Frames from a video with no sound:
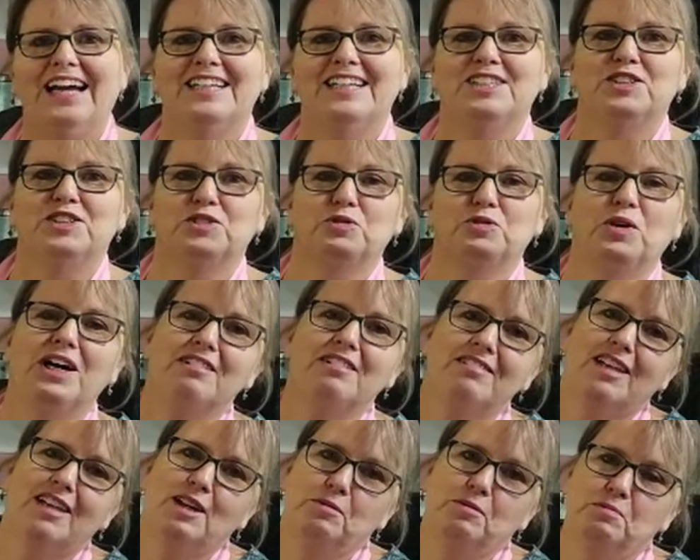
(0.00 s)
And
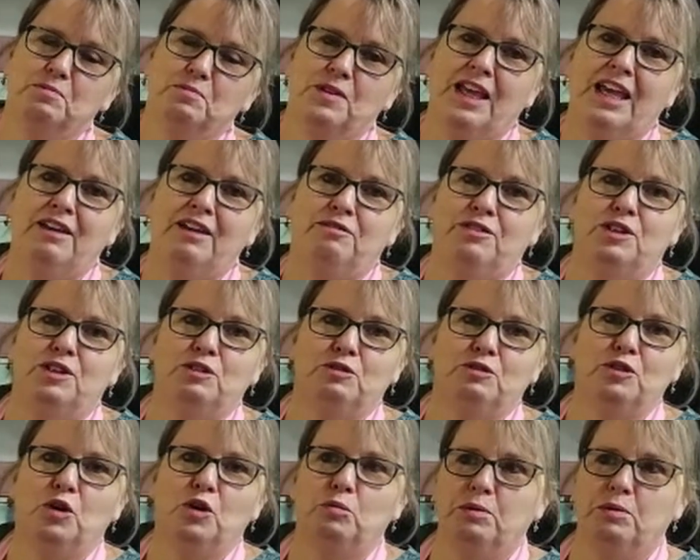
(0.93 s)
welcome if you've
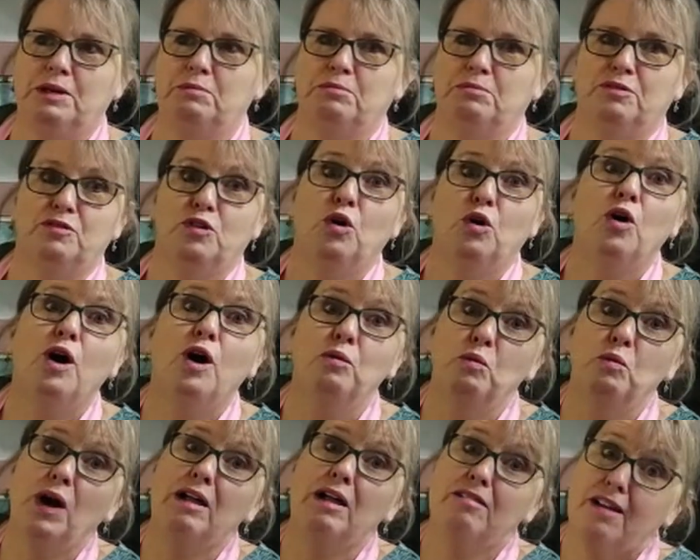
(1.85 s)
not been before,
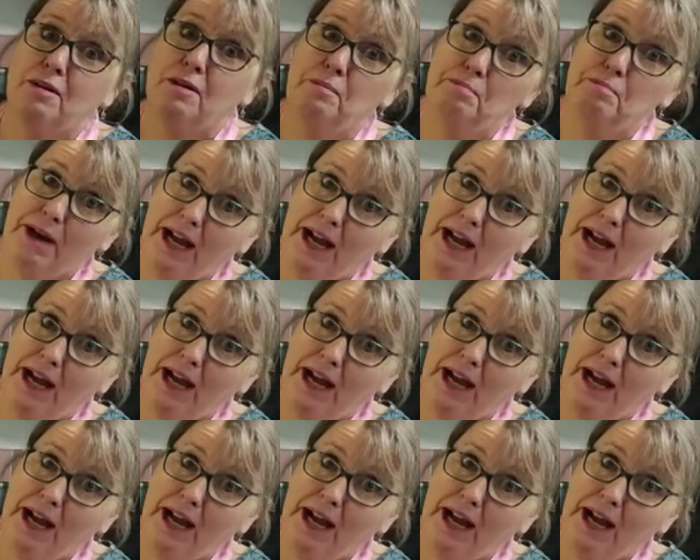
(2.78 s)
and welcome